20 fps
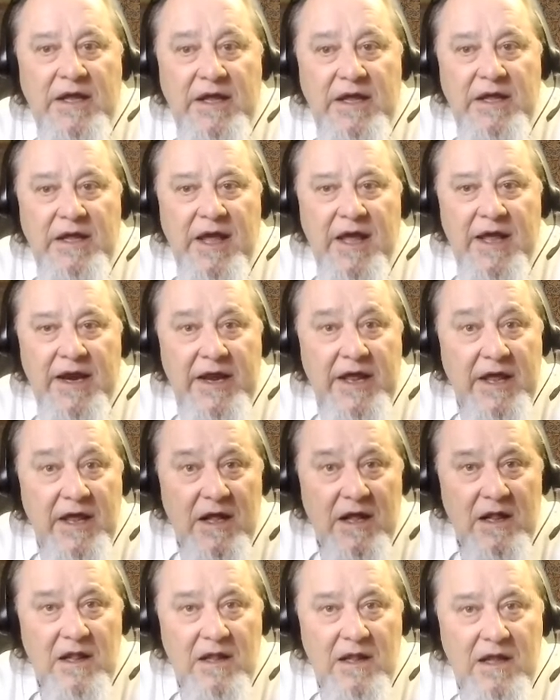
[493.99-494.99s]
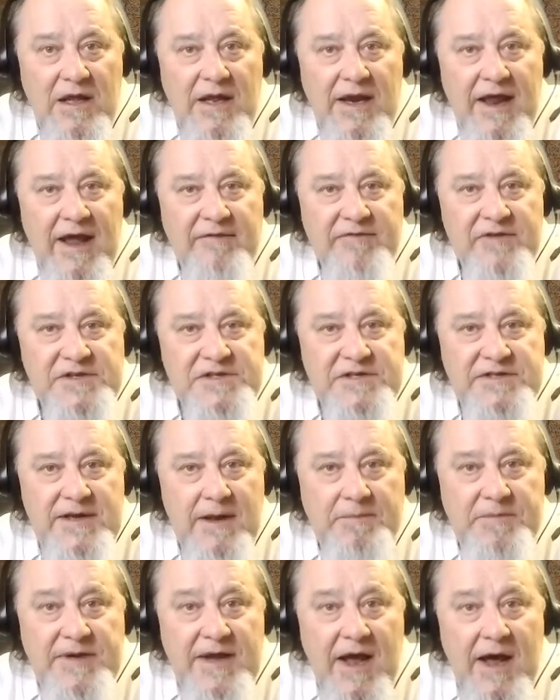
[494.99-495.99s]
get ill and have to
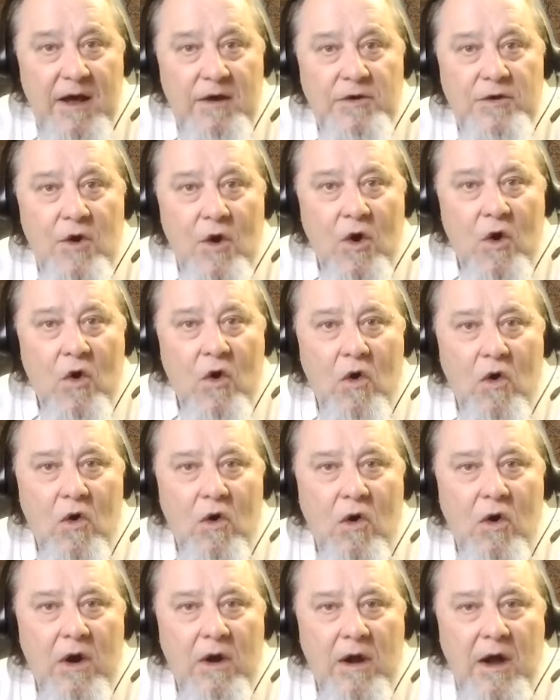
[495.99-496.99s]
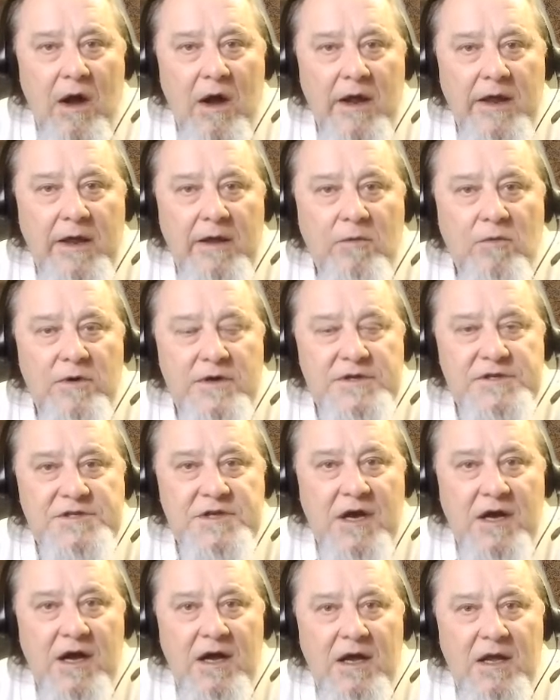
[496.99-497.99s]
step down, or he was
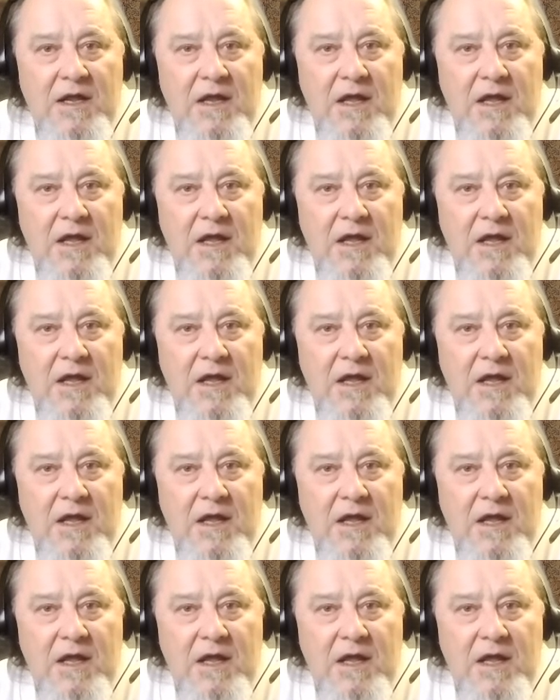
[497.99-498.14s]
uh,